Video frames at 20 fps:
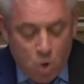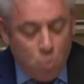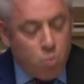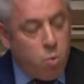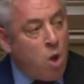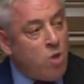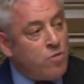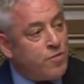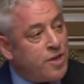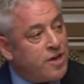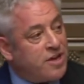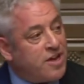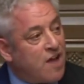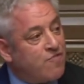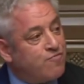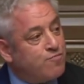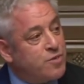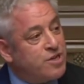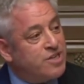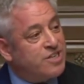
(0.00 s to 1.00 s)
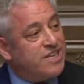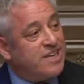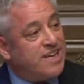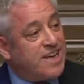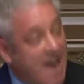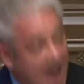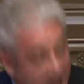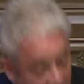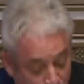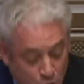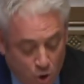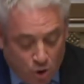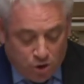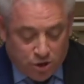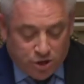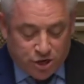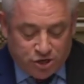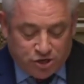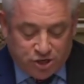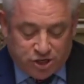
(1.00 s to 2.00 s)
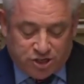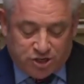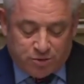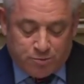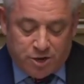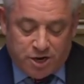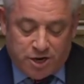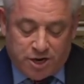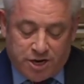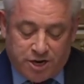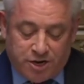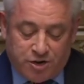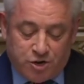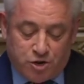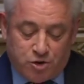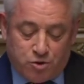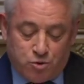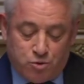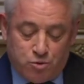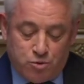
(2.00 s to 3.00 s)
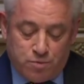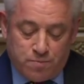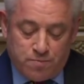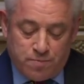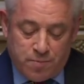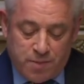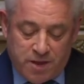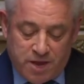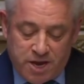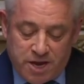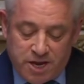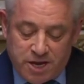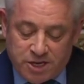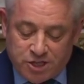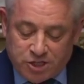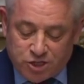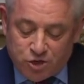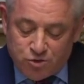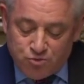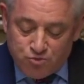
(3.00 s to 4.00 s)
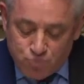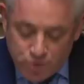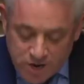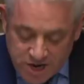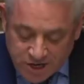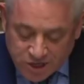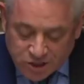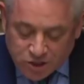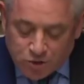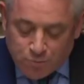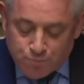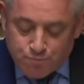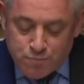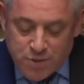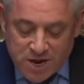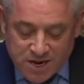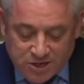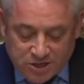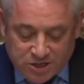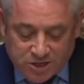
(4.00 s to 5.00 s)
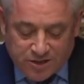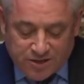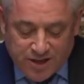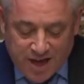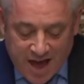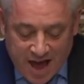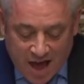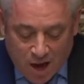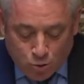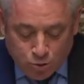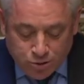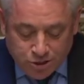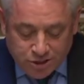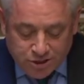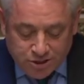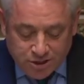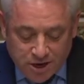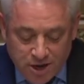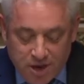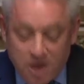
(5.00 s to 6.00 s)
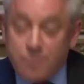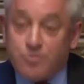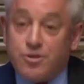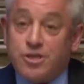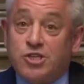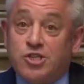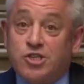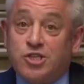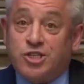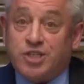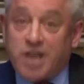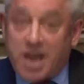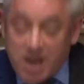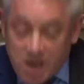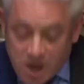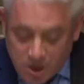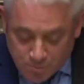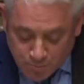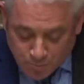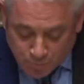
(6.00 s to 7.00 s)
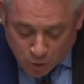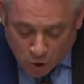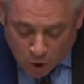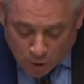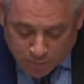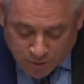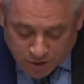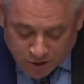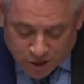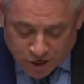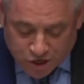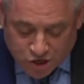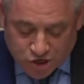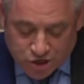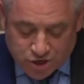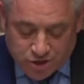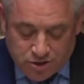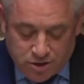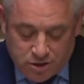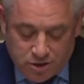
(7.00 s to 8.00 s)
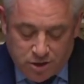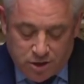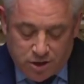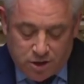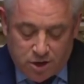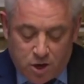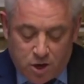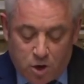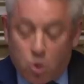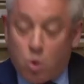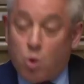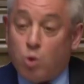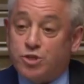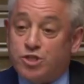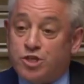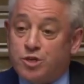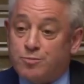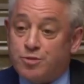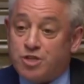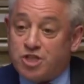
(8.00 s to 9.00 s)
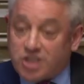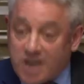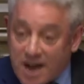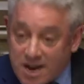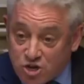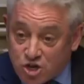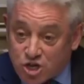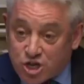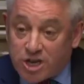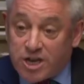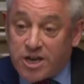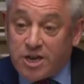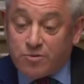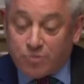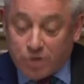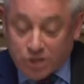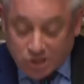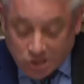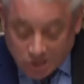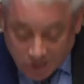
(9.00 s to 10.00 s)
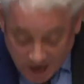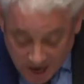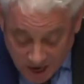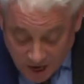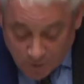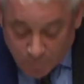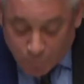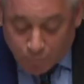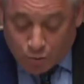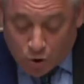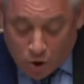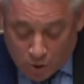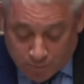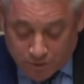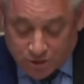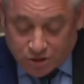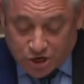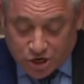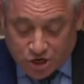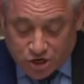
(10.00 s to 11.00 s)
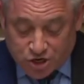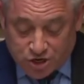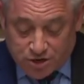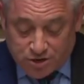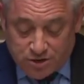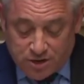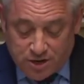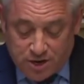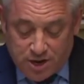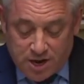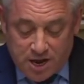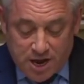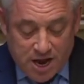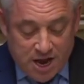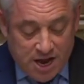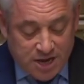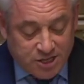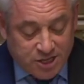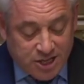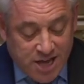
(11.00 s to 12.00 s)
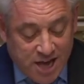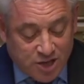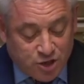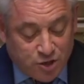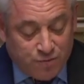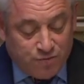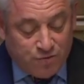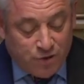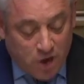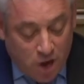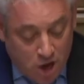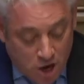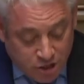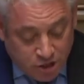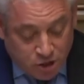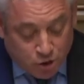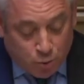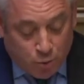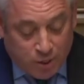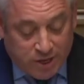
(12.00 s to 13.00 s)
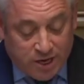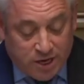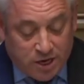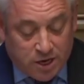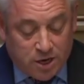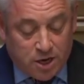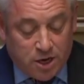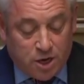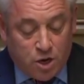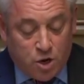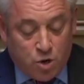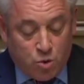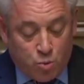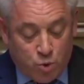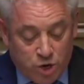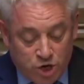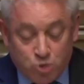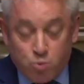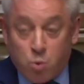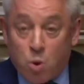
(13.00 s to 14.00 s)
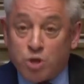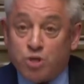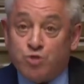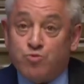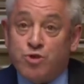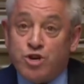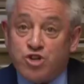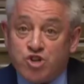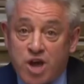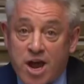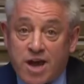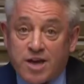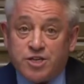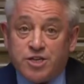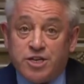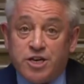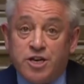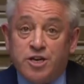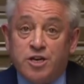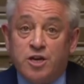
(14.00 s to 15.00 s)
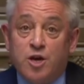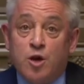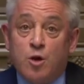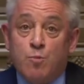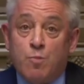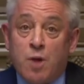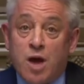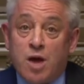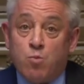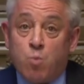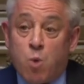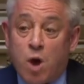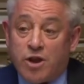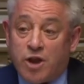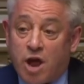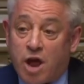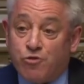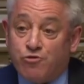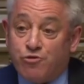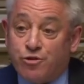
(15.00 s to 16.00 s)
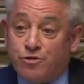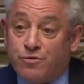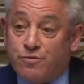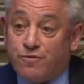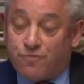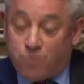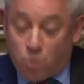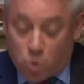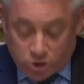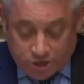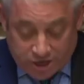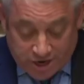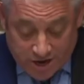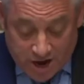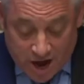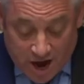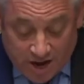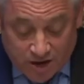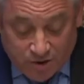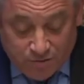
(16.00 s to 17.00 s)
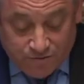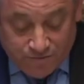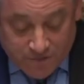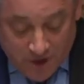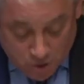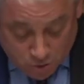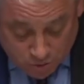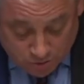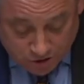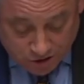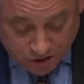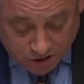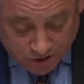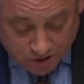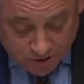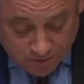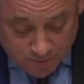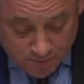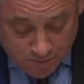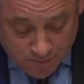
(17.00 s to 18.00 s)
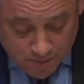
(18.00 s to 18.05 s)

What the government cannot legitimately do is to resubmit to the House the same proposition, or substantially the same proposition, as that of last week, which was rejected by 149 votes.